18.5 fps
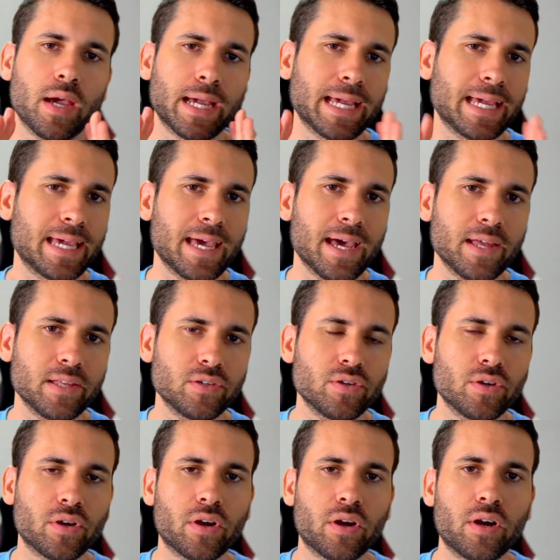get
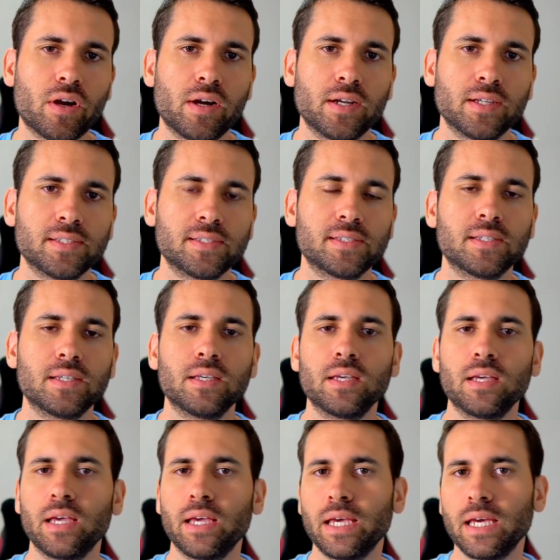your
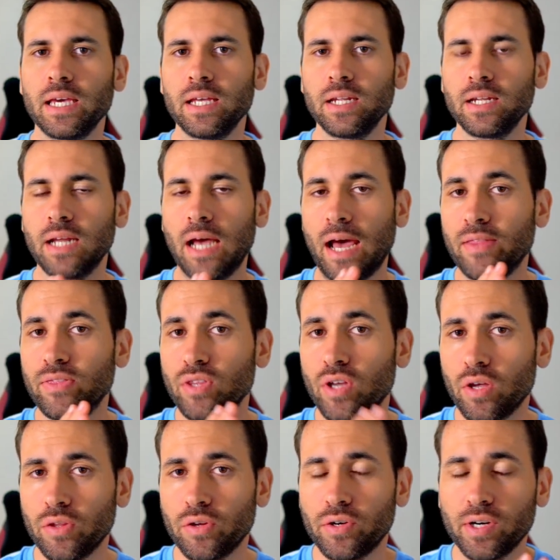currency in
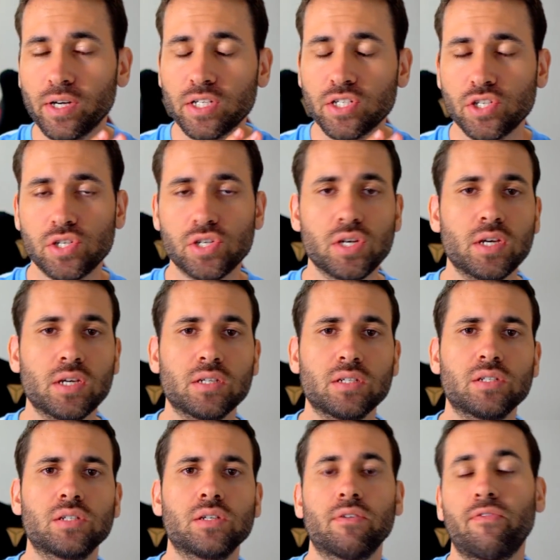another exchange.